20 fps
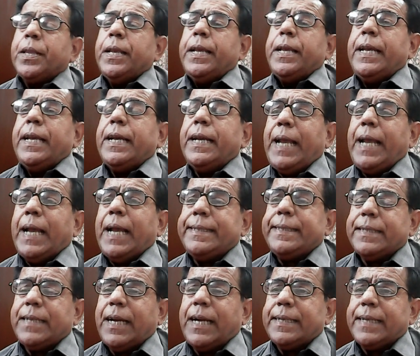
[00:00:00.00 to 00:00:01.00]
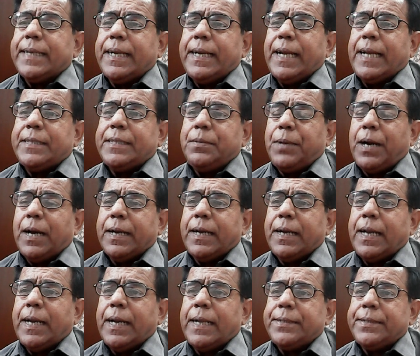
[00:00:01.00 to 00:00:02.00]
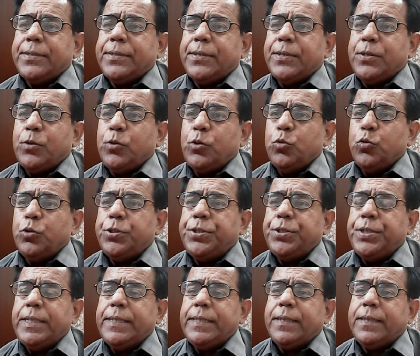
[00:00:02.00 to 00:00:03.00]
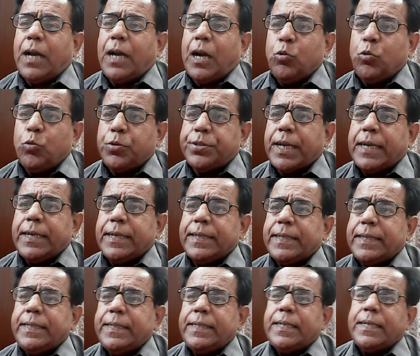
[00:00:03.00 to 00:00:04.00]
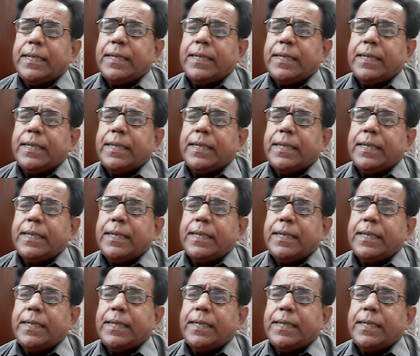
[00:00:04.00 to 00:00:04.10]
here h cut or h bar or h reduced is outside the